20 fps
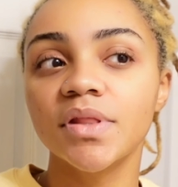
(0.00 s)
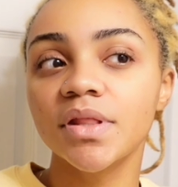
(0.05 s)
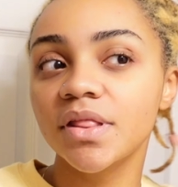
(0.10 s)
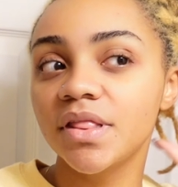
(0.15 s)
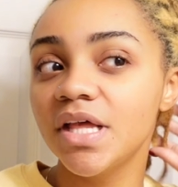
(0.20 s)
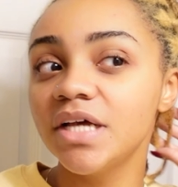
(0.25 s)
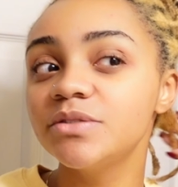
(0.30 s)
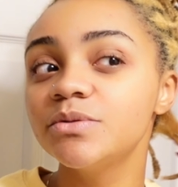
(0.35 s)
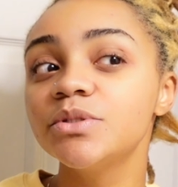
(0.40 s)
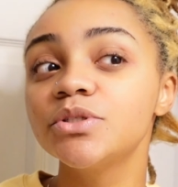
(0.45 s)

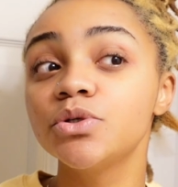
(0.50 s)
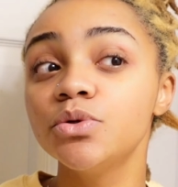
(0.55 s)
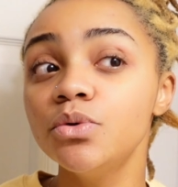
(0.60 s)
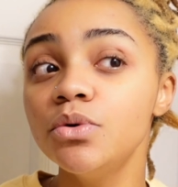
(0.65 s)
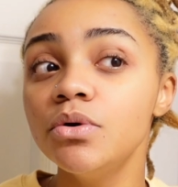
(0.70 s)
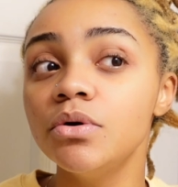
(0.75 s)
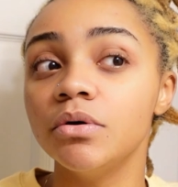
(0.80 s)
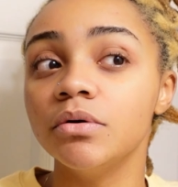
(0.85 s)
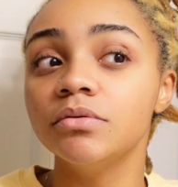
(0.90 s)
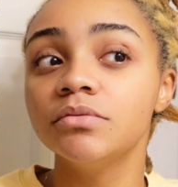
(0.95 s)
this was
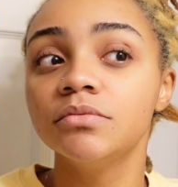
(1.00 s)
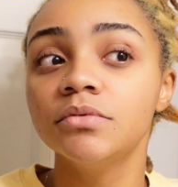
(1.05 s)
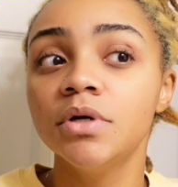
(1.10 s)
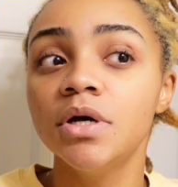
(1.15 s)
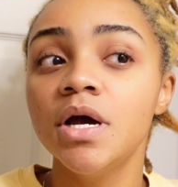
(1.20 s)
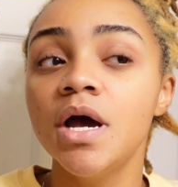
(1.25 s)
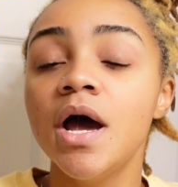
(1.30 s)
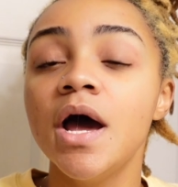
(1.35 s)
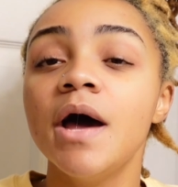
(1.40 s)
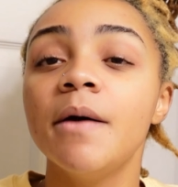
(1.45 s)
cool.
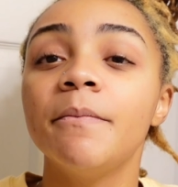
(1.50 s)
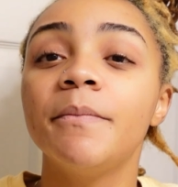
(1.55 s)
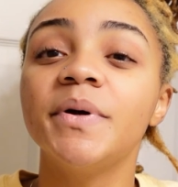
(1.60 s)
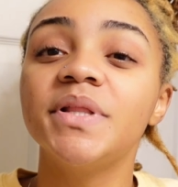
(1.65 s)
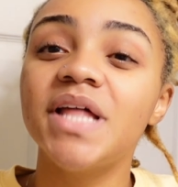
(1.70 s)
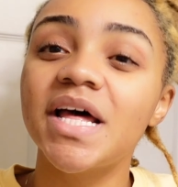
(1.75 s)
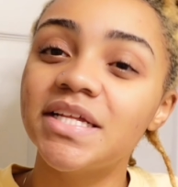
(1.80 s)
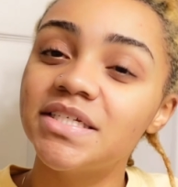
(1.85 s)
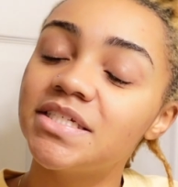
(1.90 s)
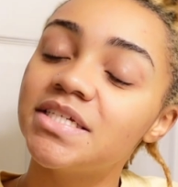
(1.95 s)
But
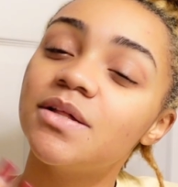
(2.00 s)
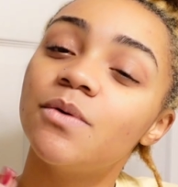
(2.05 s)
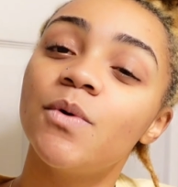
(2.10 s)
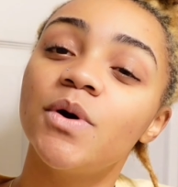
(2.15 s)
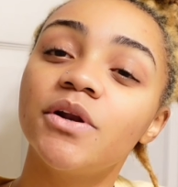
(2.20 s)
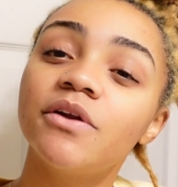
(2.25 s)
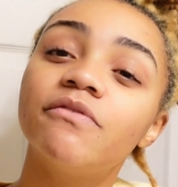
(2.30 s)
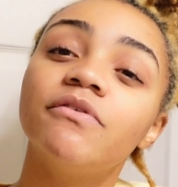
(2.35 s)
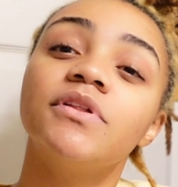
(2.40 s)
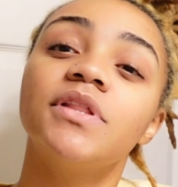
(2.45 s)
that's the
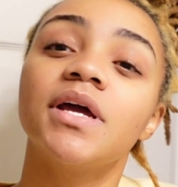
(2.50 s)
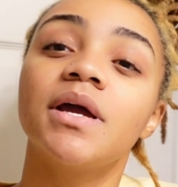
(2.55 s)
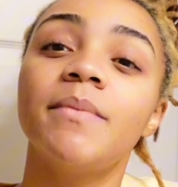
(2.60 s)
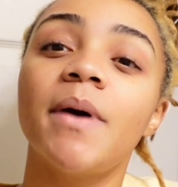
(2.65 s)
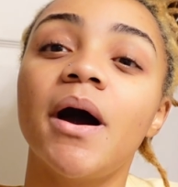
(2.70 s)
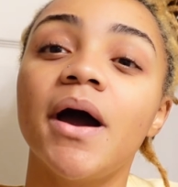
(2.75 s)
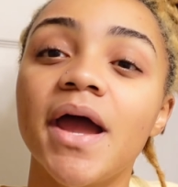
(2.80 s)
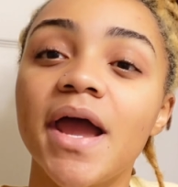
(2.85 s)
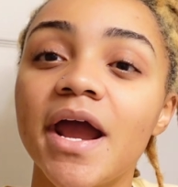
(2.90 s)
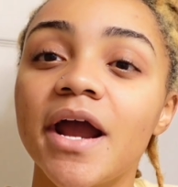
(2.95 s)
wonderful thing
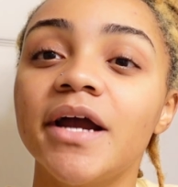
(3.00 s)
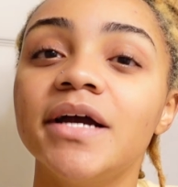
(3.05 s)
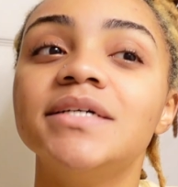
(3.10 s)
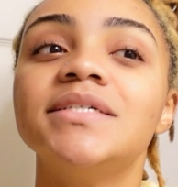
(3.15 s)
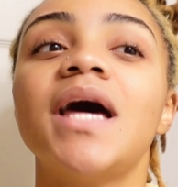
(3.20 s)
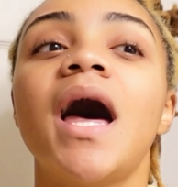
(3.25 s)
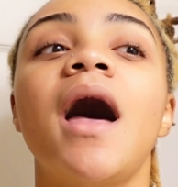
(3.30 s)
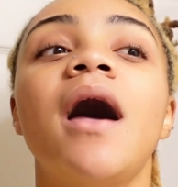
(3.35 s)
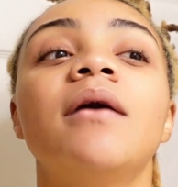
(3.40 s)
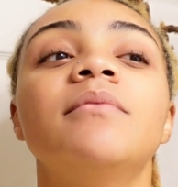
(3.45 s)
about hair is
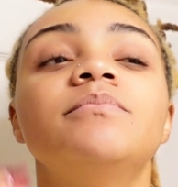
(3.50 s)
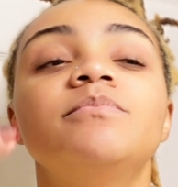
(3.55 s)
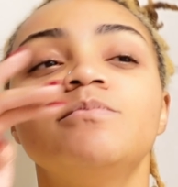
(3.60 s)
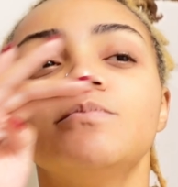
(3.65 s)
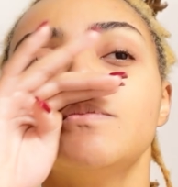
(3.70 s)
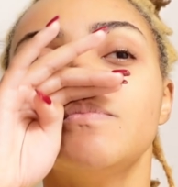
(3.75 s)
that